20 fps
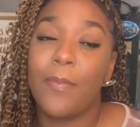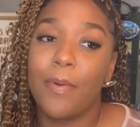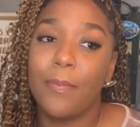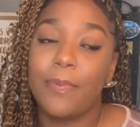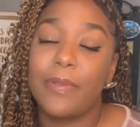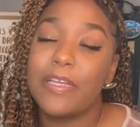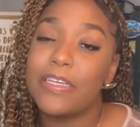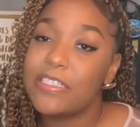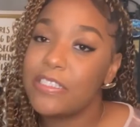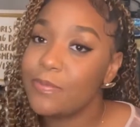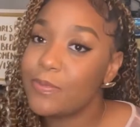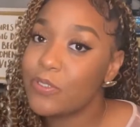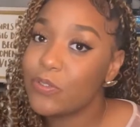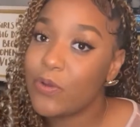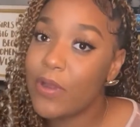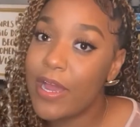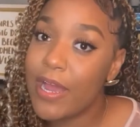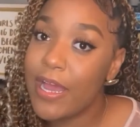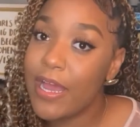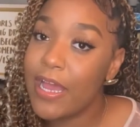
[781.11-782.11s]
Please
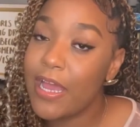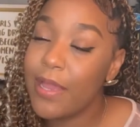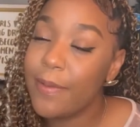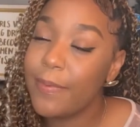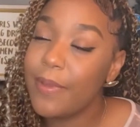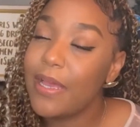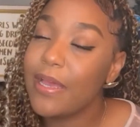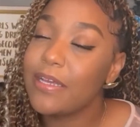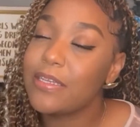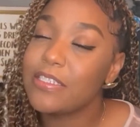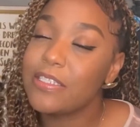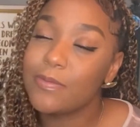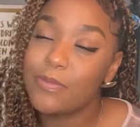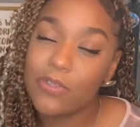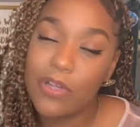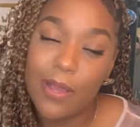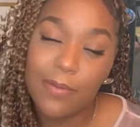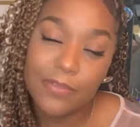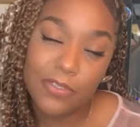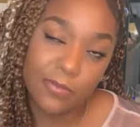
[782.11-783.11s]
subscribe.
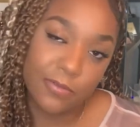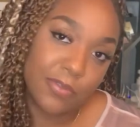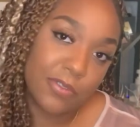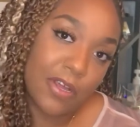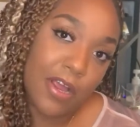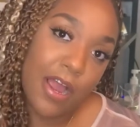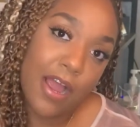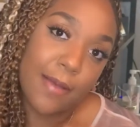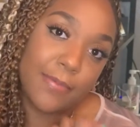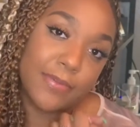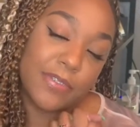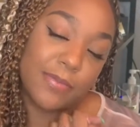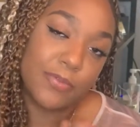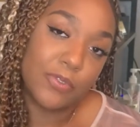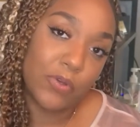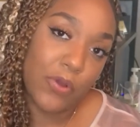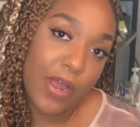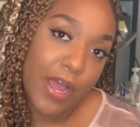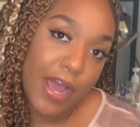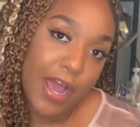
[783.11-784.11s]

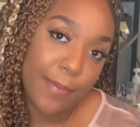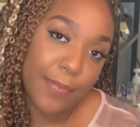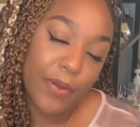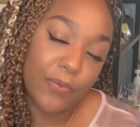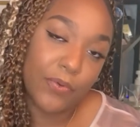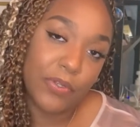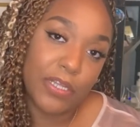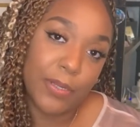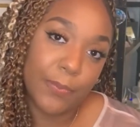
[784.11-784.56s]
I really